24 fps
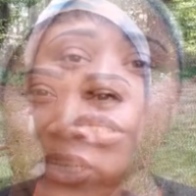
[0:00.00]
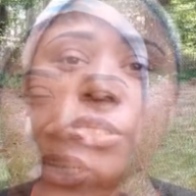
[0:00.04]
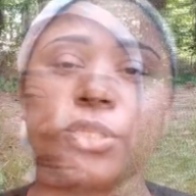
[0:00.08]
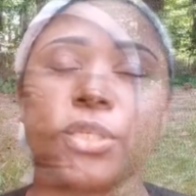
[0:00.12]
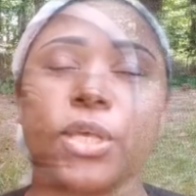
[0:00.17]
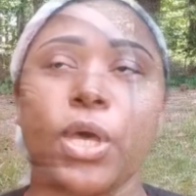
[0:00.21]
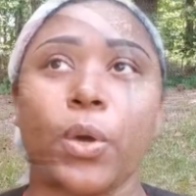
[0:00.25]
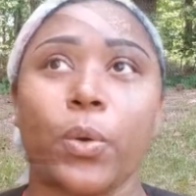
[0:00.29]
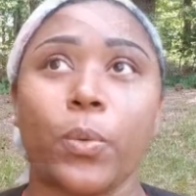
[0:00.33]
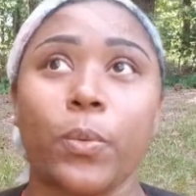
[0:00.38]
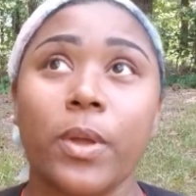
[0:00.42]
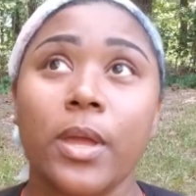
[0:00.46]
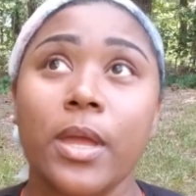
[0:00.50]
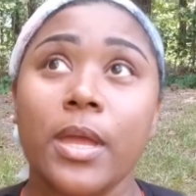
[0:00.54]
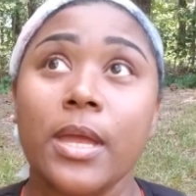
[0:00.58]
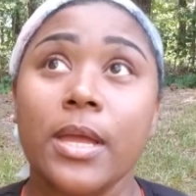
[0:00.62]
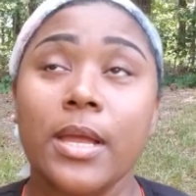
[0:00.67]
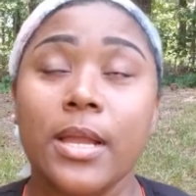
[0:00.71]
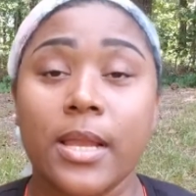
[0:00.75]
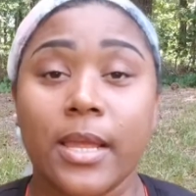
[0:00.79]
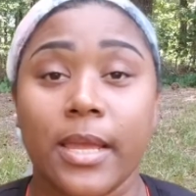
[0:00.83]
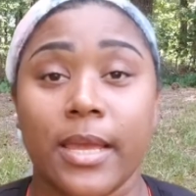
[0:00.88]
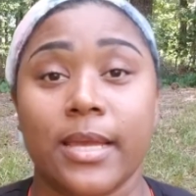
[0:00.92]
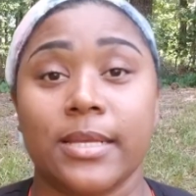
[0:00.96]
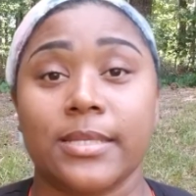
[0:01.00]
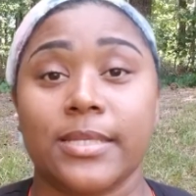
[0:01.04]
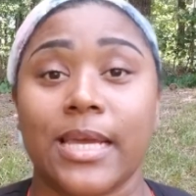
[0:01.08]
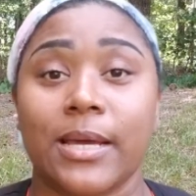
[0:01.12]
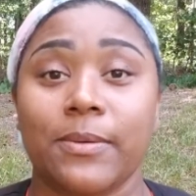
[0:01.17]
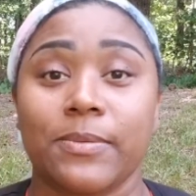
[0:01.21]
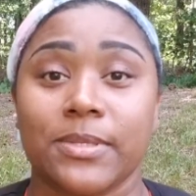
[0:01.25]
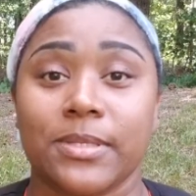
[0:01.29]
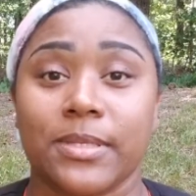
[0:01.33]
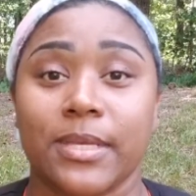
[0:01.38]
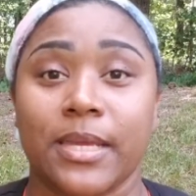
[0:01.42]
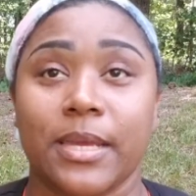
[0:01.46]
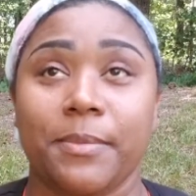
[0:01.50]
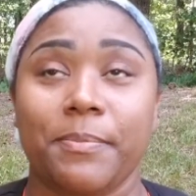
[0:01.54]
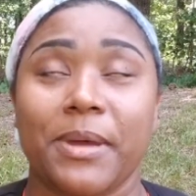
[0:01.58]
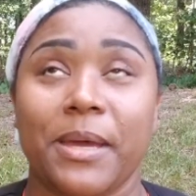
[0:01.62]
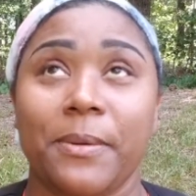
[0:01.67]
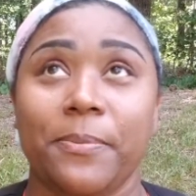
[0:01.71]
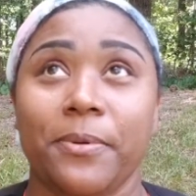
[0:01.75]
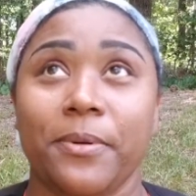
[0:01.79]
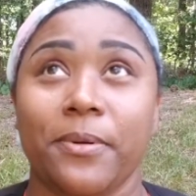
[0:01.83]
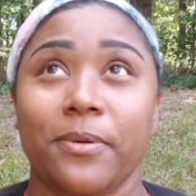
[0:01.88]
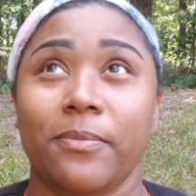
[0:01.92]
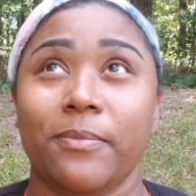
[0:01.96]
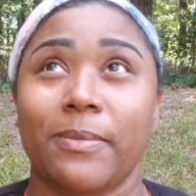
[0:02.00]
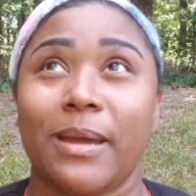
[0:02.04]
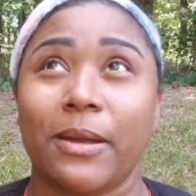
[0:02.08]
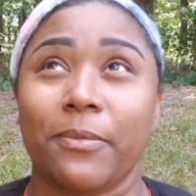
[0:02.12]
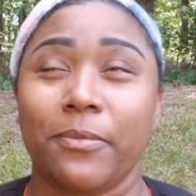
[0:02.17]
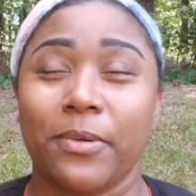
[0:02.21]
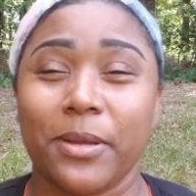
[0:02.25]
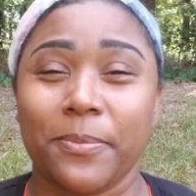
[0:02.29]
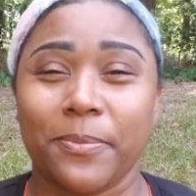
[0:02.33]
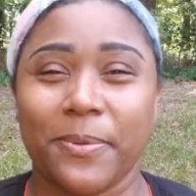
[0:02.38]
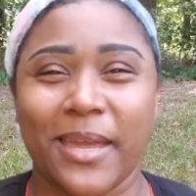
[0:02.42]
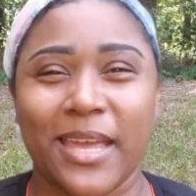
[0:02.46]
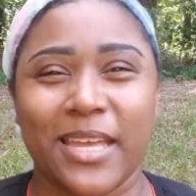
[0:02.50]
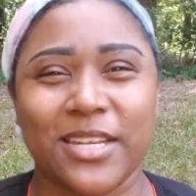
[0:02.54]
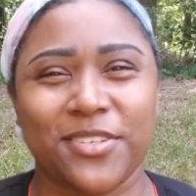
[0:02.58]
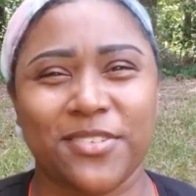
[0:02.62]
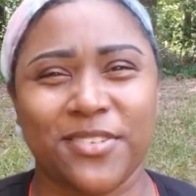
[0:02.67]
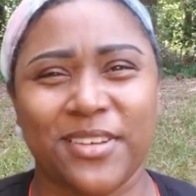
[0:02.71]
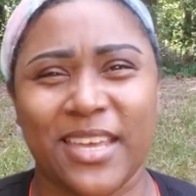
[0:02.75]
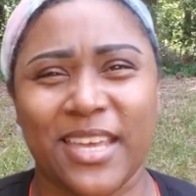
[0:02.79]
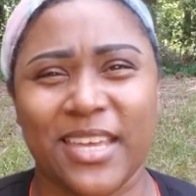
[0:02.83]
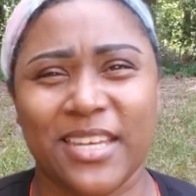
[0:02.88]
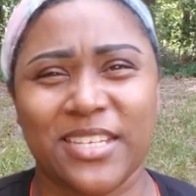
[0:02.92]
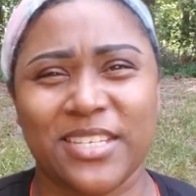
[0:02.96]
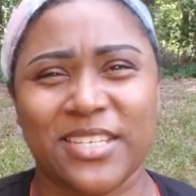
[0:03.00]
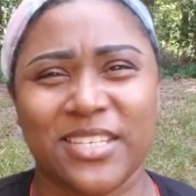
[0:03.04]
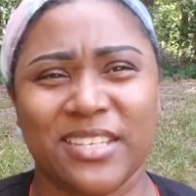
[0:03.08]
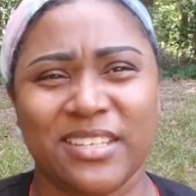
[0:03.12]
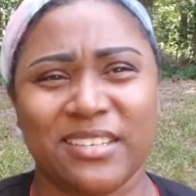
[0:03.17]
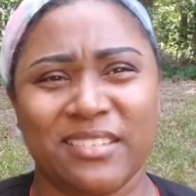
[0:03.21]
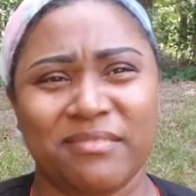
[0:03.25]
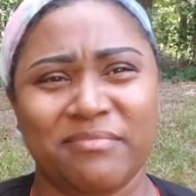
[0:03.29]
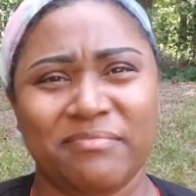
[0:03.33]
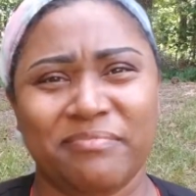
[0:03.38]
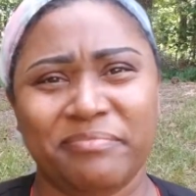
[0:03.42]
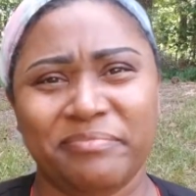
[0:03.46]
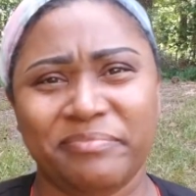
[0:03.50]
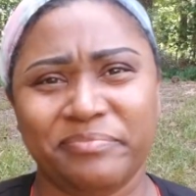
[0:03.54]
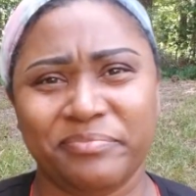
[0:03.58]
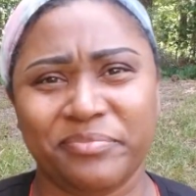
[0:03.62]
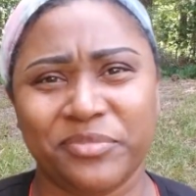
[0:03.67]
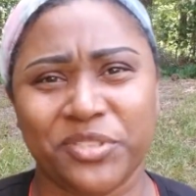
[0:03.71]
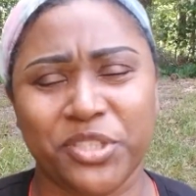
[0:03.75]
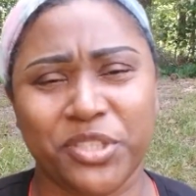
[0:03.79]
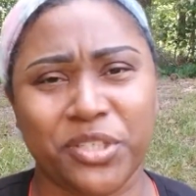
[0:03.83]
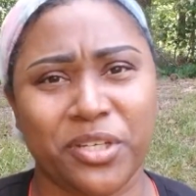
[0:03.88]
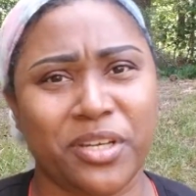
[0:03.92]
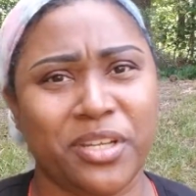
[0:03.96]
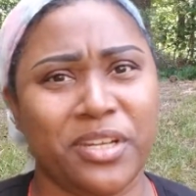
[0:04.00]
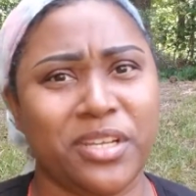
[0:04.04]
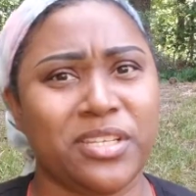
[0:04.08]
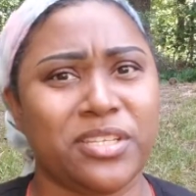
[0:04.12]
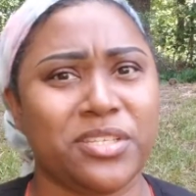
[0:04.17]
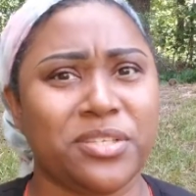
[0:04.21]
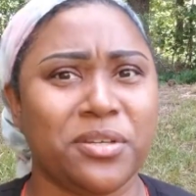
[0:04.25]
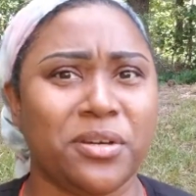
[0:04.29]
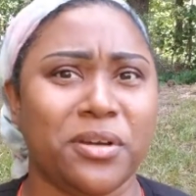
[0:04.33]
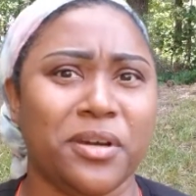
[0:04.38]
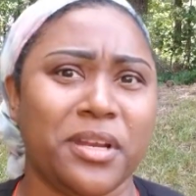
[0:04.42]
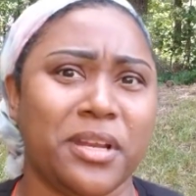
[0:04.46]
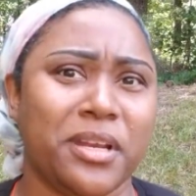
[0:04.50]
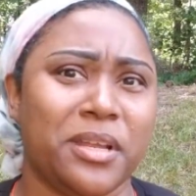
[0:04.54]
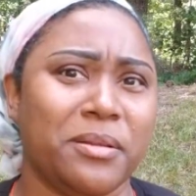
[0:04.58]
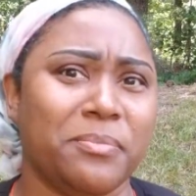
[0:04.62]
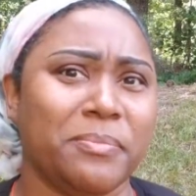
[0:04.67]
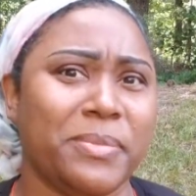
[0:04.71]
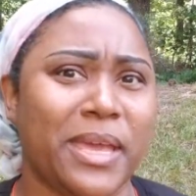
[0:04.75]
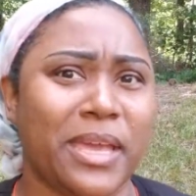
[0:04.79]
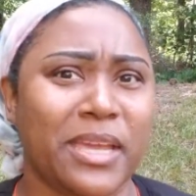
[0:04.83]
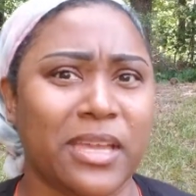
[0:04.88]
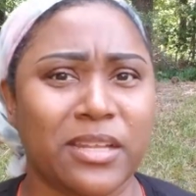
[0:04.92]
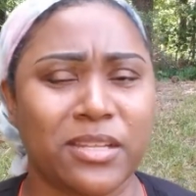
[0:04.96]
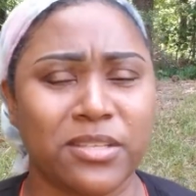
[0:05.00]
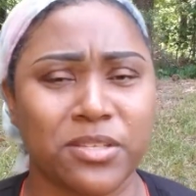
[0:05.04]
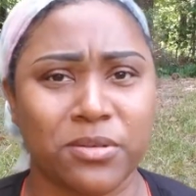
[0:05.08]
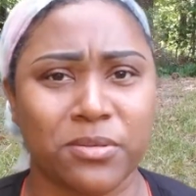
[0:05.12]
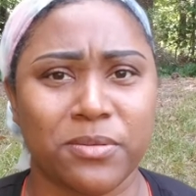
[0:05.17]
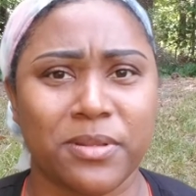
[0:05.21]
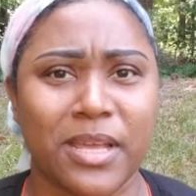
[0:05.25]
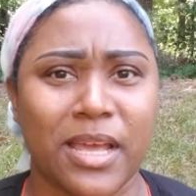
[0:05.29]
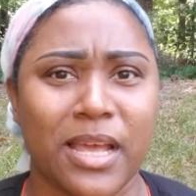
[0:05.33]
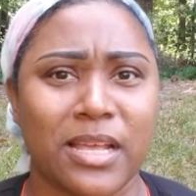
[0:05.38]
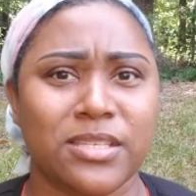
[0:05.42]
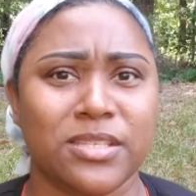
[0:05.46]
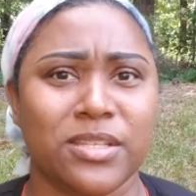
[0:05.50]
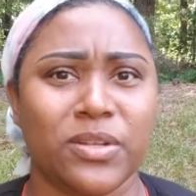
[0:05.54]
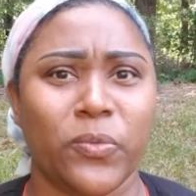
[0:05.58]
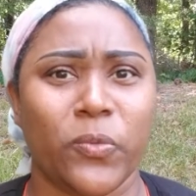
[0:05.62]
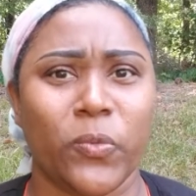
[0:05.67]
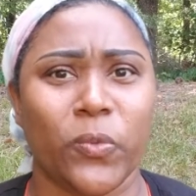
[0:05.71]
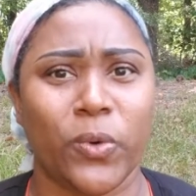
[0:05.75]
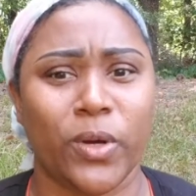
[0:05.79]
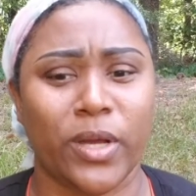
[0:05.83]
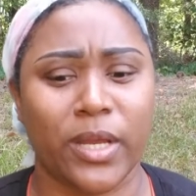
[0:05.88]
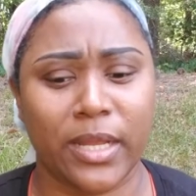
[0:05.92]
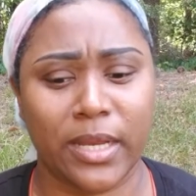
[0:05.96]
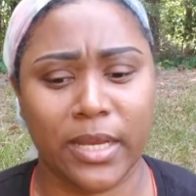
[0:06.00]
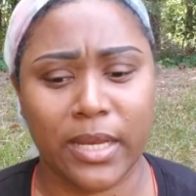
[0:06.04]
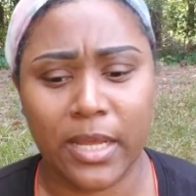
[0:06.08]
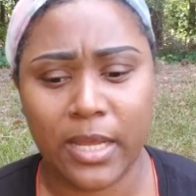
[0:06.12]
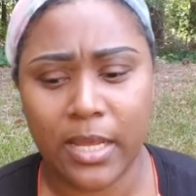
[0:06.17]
So, as I was saying, my repatriation journey started back in 2001.